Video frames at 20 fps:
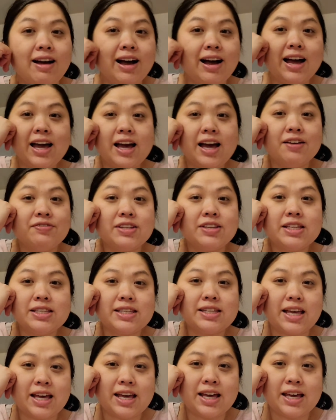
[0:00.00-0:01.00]
I have to
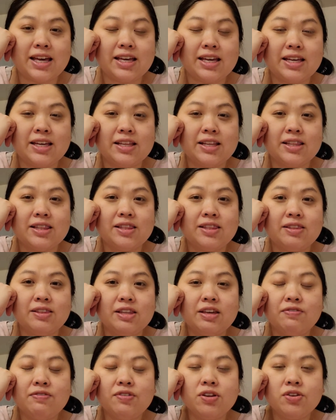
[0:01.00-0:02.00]
say,
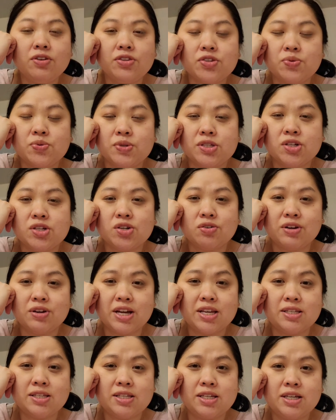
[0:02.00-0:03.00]
even though this was a
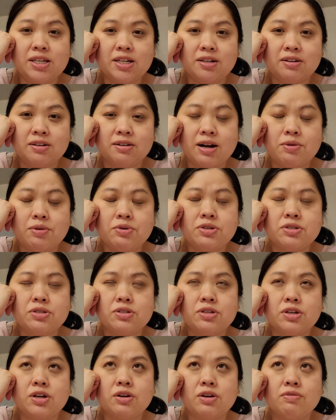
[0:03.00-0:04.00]
crazy year, I
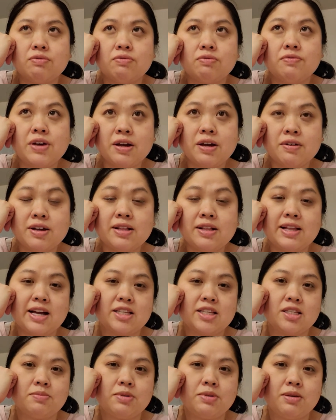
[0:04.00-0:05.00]
was very
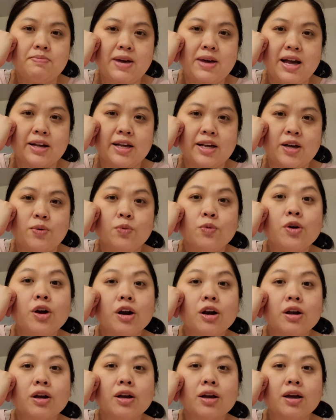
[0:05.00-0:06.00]
glad to be back at
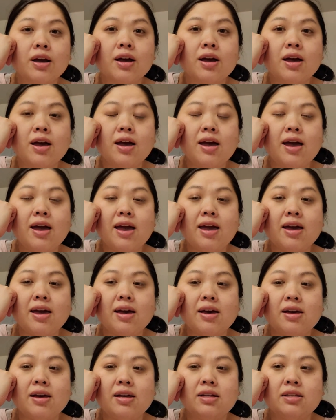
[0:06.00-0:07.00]
work
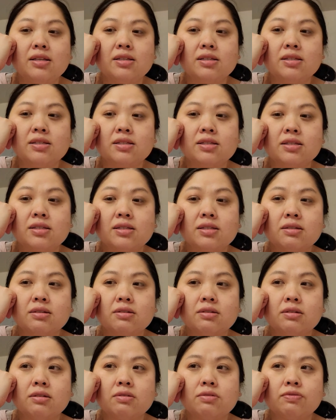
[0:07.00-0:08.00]
and
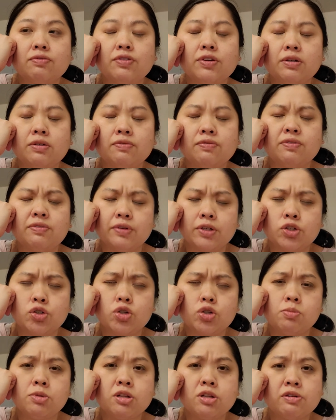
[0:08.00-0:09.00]
feel
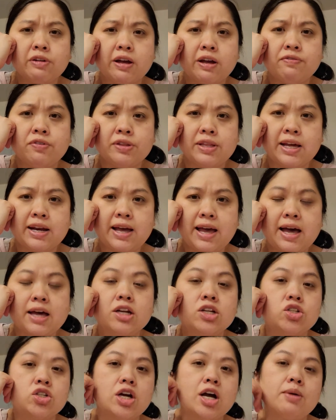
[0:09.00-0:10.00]
extremely grateful that I had
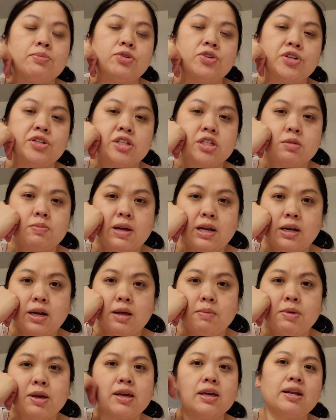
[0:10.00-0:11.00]
a job during this
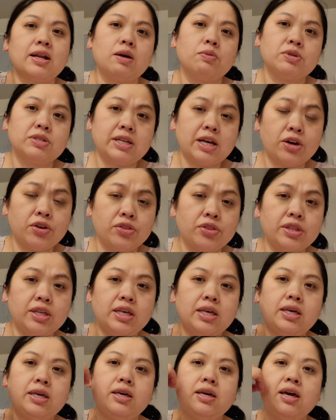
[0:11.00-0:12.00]
pandemic and I was
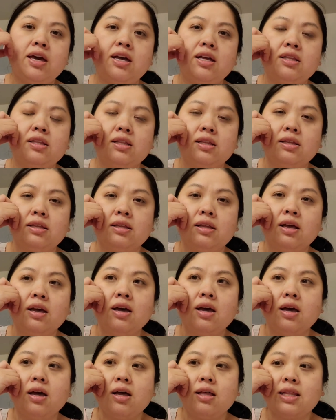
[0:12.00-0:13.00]
healthy and
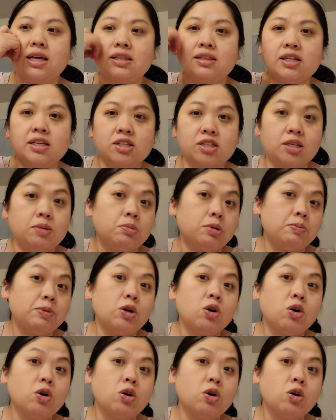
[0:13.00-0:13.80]
that things seem to be